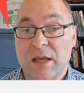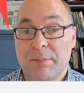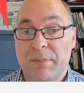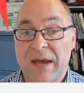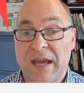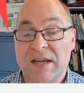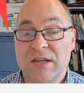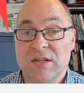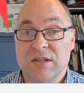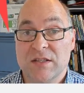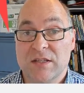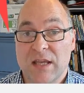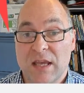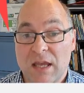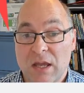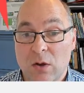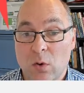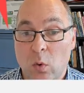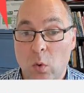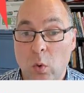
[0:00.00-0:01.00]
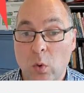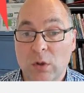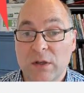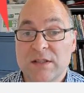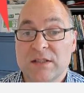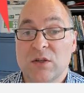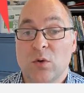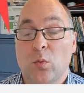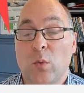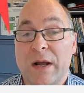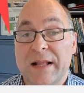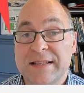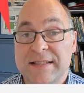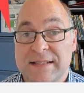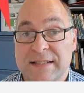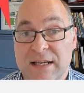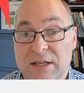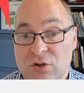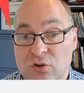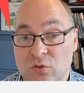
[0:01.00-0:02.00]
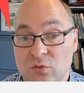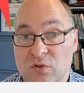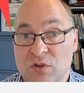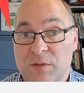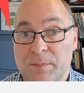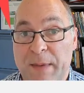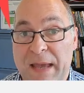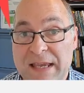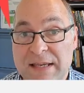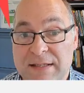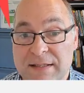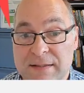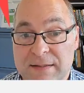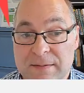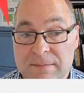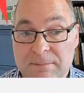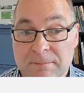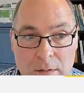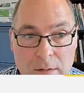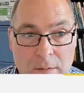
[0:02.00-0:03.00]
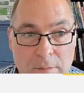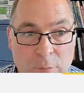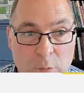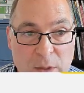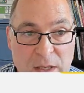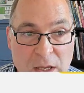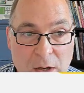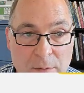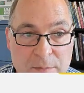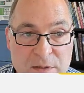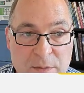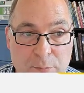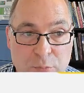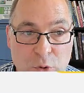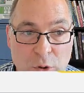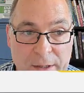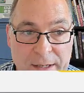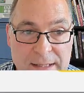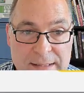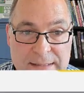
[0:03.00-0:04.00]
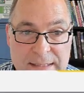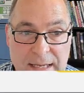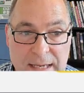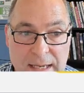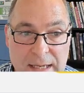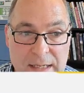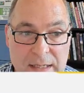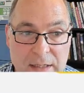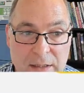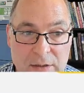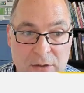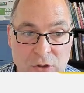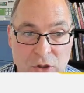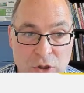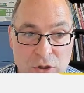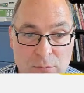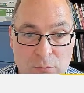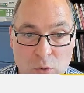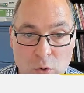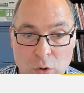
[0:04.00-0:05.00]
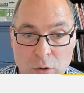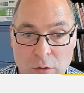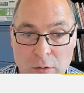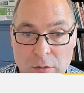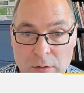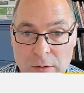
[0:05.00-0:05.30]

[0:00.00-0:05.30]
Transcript: pages all into one central space. If we go up to product here, you can learn more